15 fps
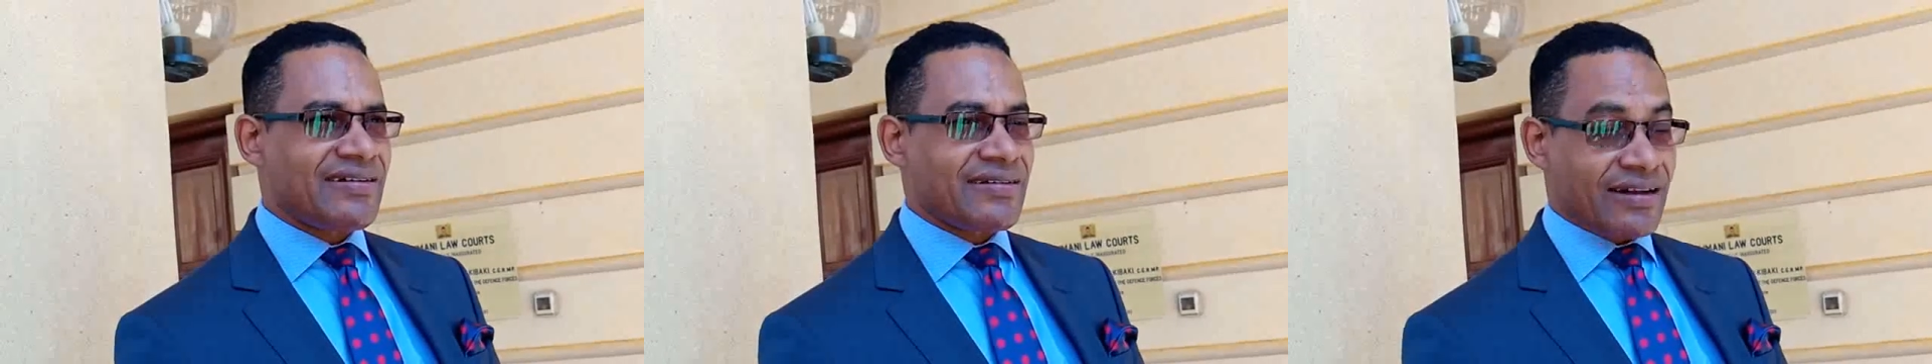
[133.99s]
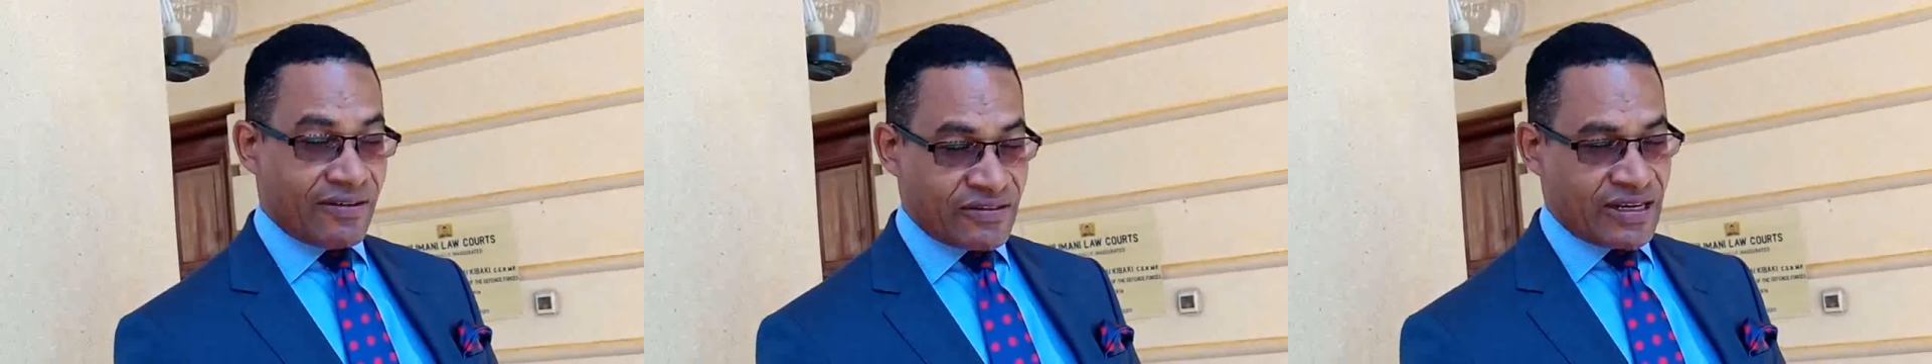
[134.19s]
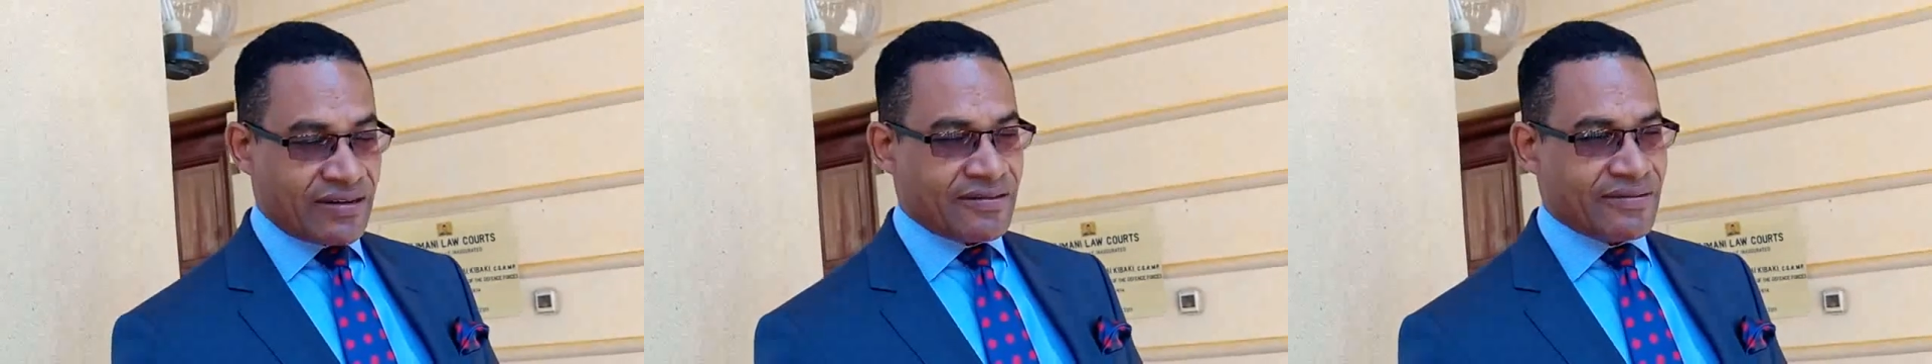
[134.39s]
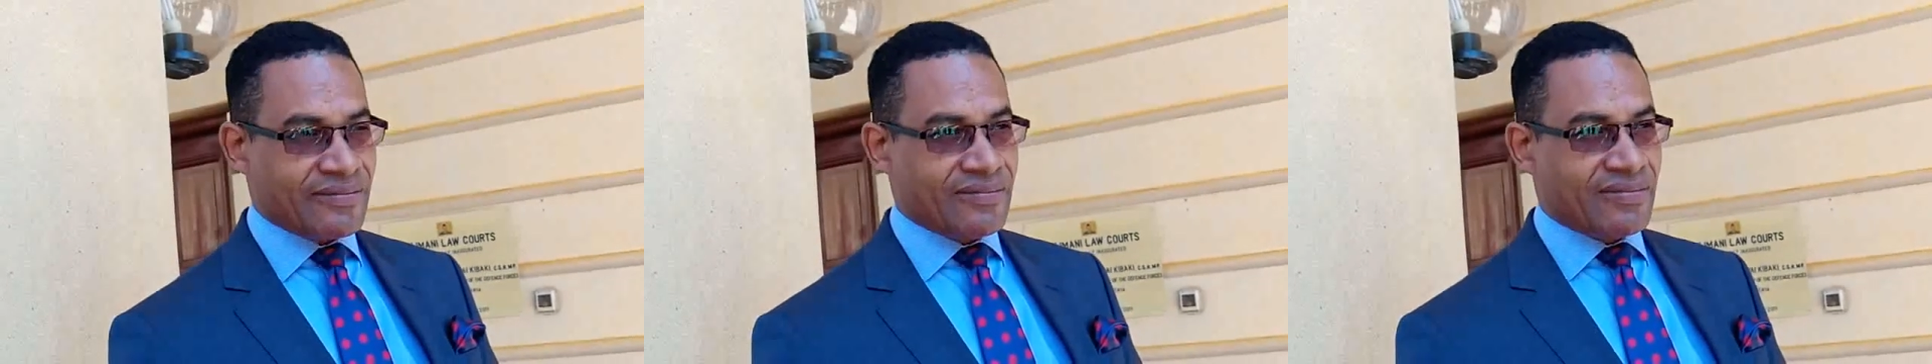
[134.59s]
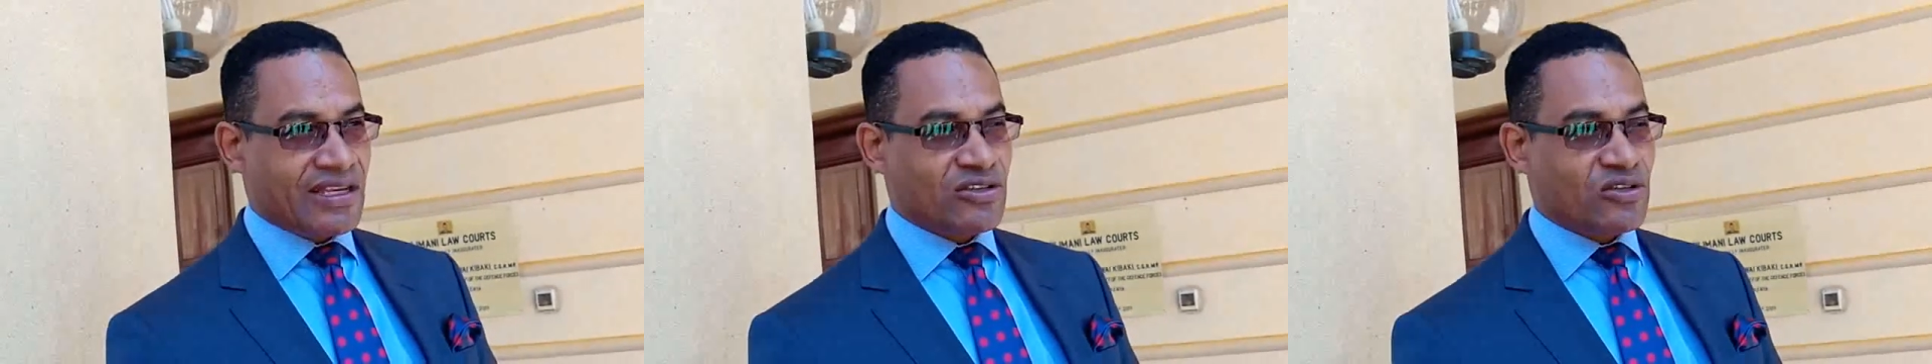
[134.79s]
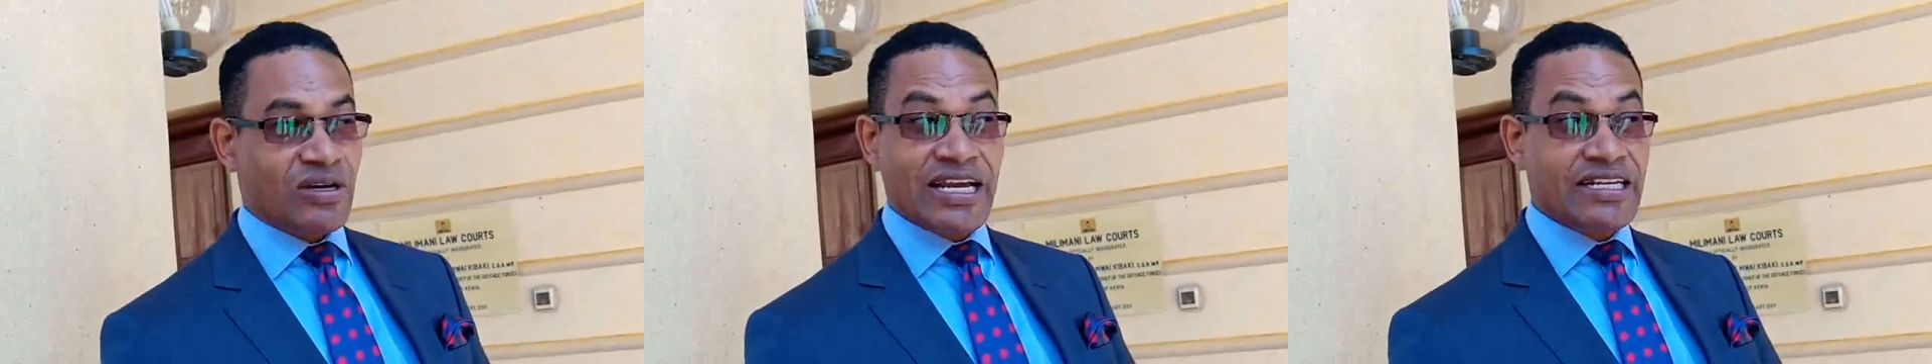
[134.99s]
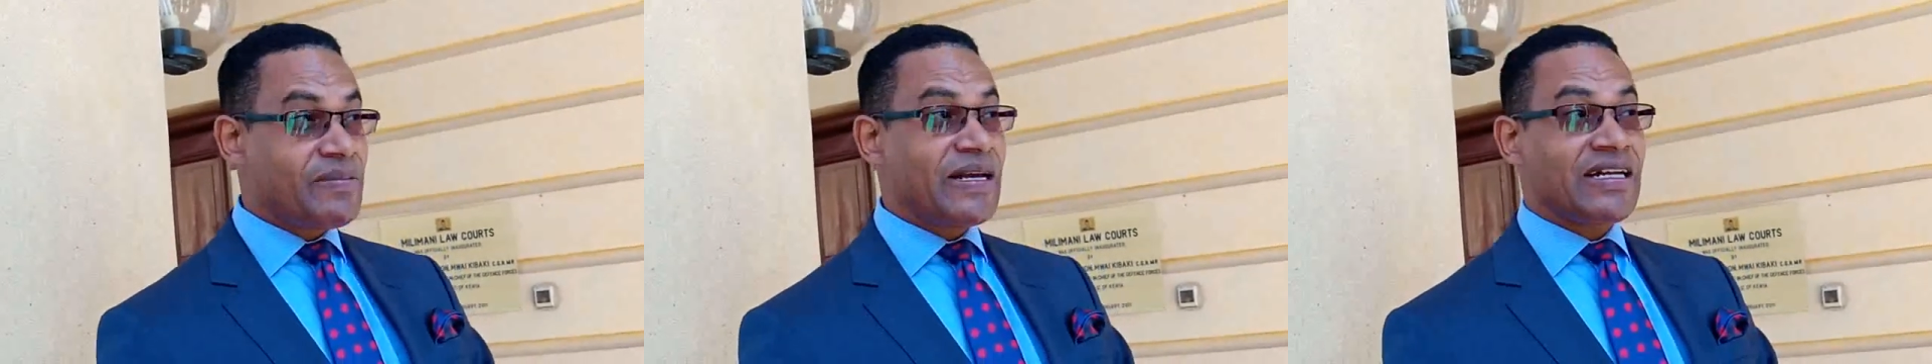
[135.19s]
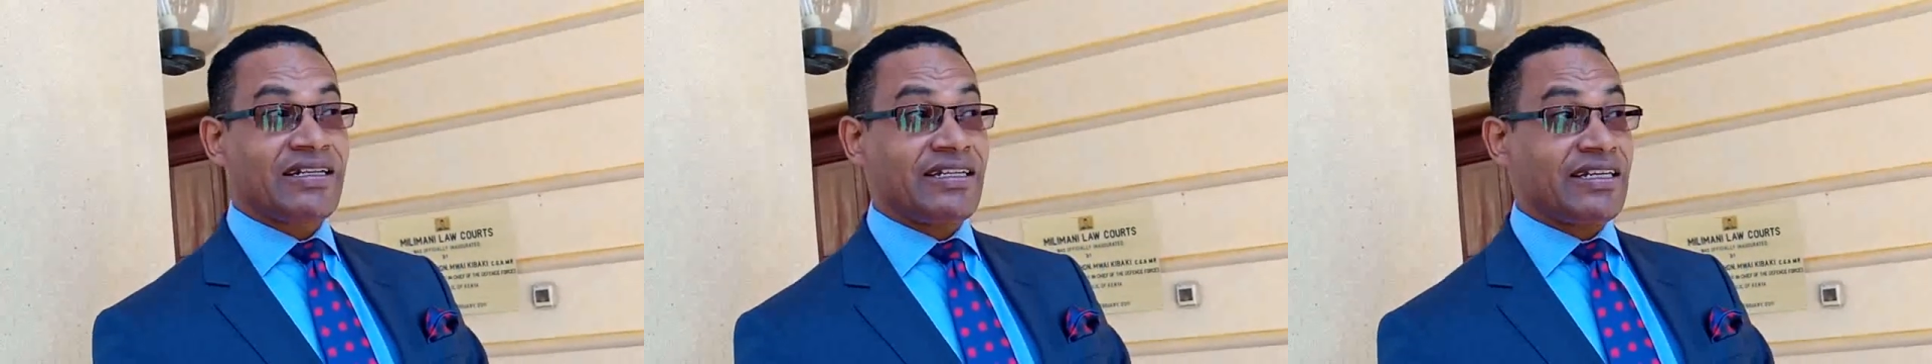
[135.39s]
governor. So let's be
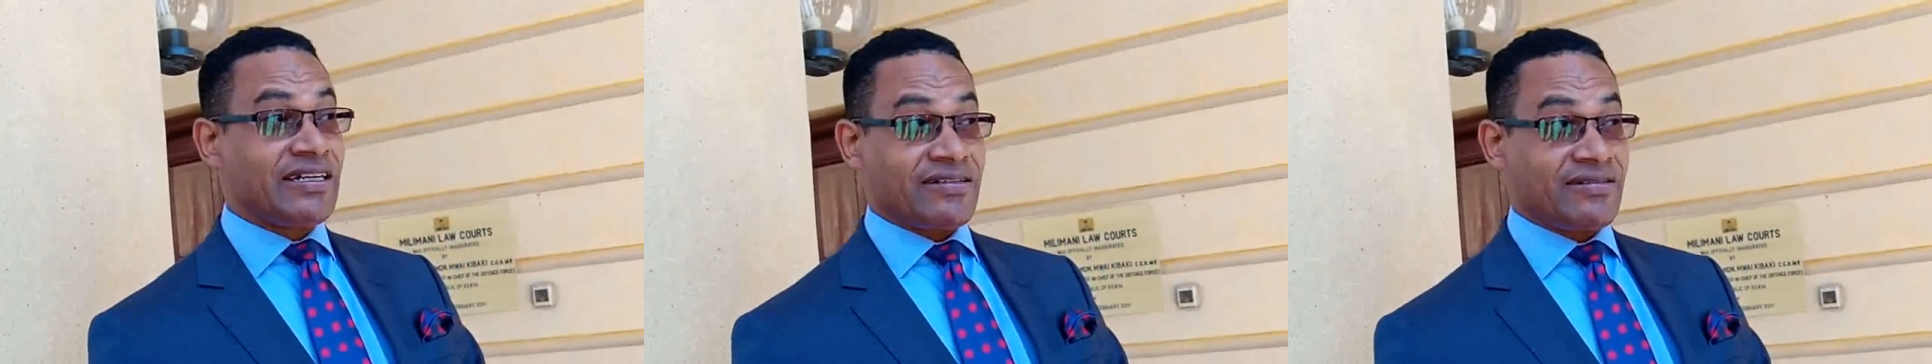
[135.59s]
clear.